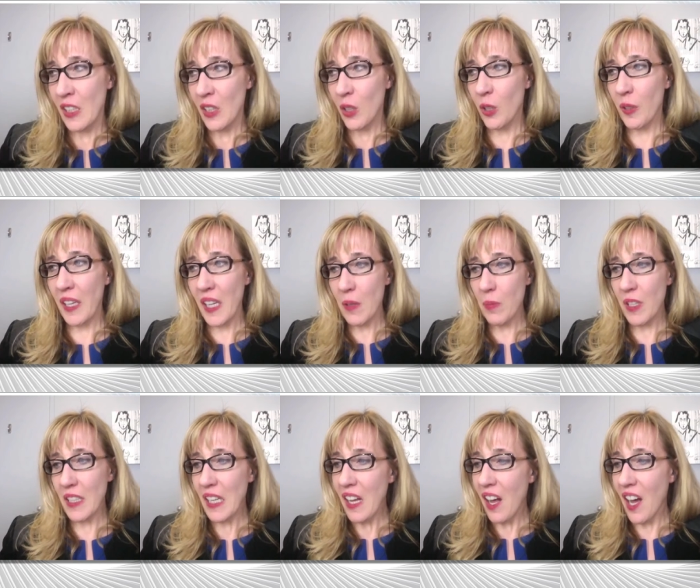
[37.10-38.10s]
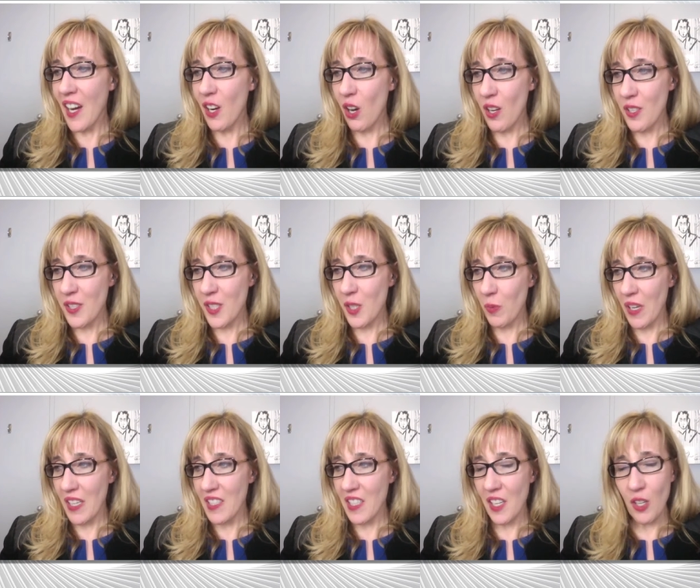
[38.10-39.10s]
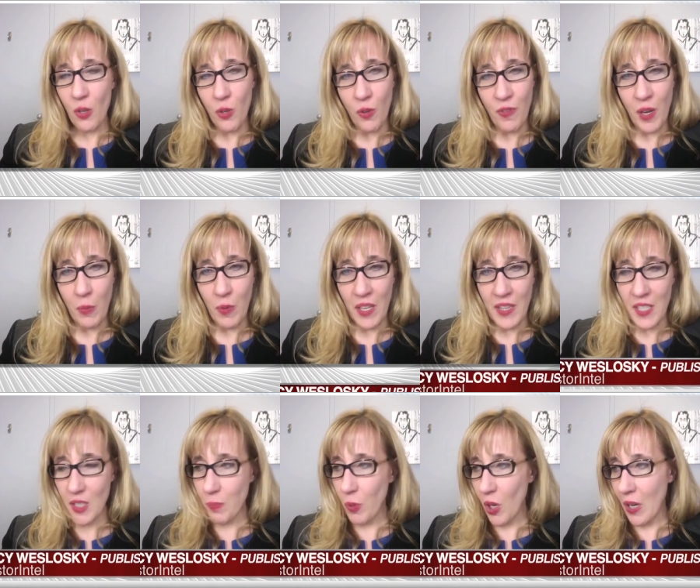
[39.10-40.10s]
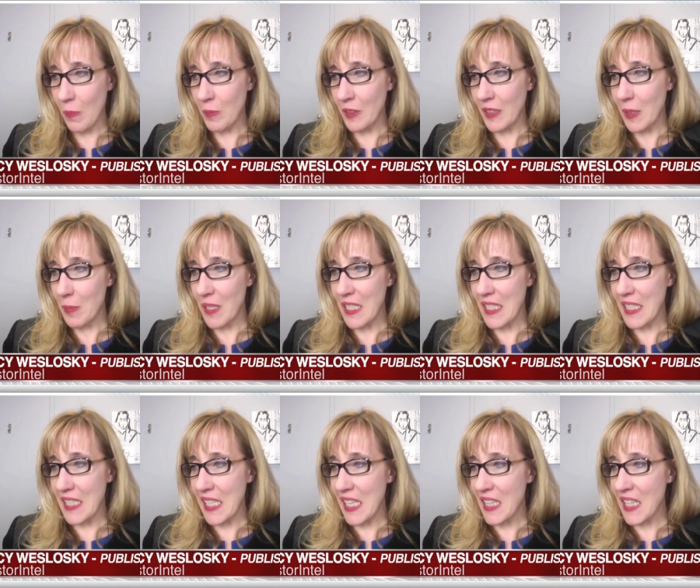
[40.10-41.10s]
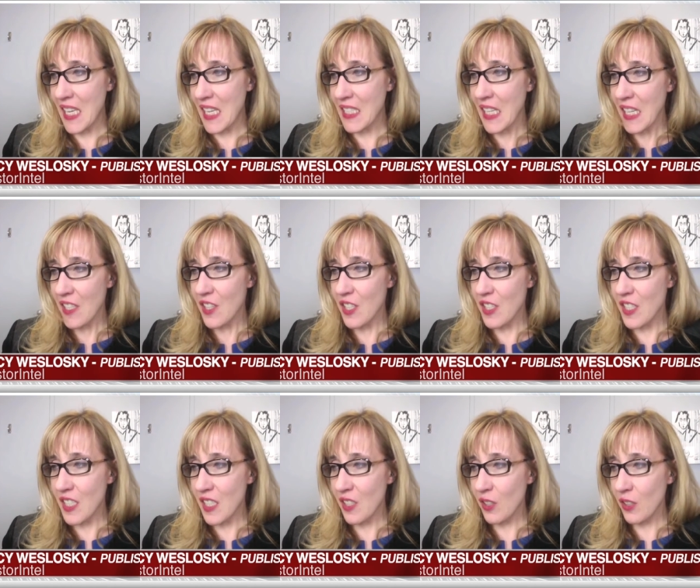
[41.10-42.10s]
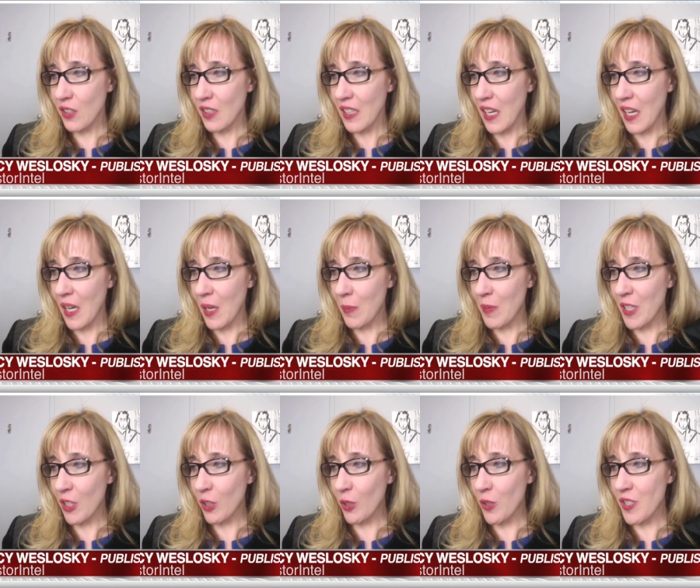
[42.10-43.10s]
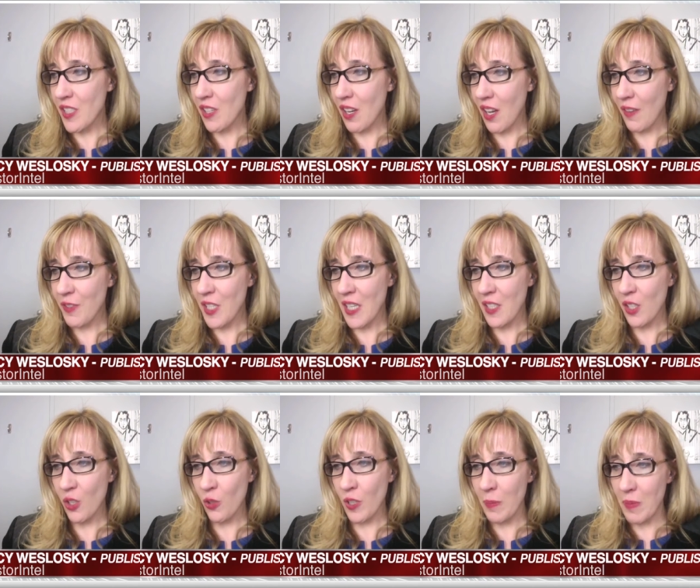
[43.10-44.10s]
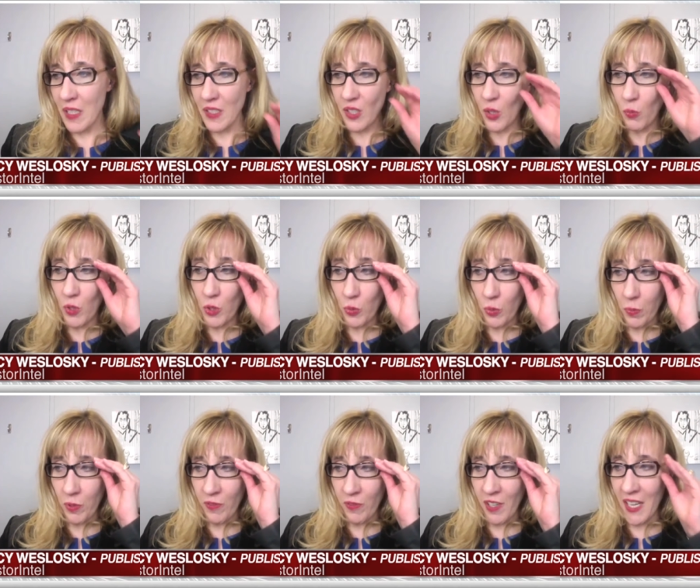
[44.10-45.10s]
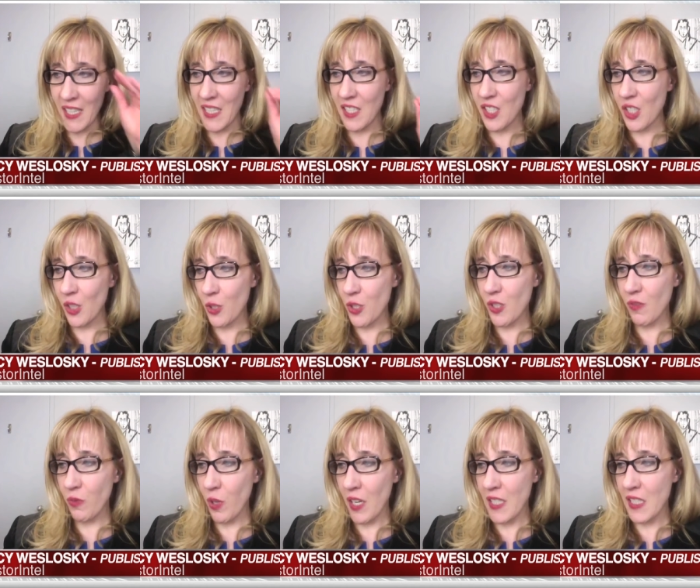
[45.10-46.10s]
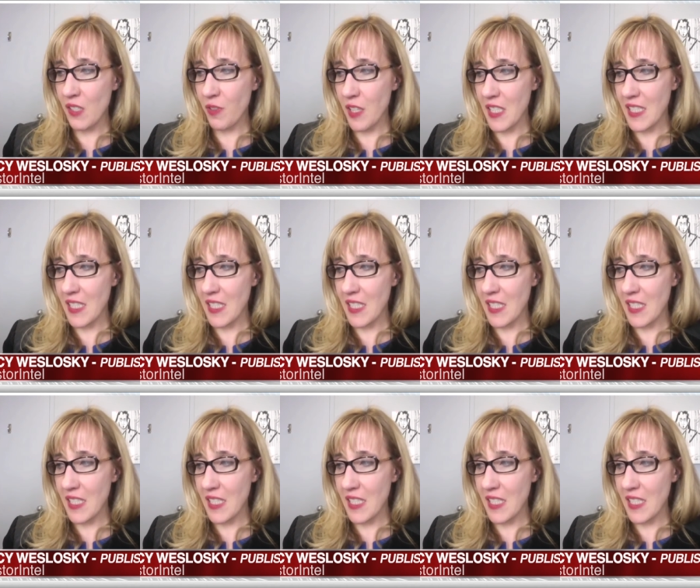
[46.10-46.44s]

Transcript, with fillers: Okay, but I also read, and I don't know if I read this properly, but it said that the deal um, includes an offtake agreement which will provide exclusive rights for these